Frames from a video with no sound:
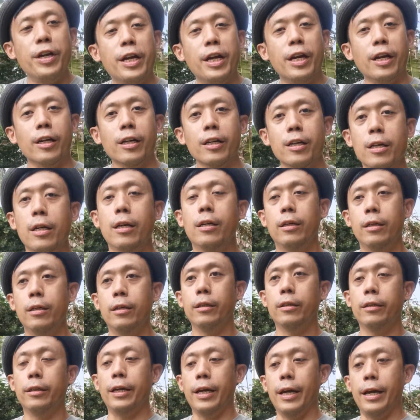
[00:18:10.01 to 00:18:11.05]
here.
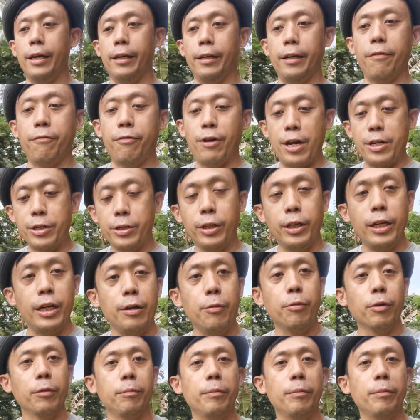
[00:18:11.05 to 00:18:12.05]
Then eventually, we'll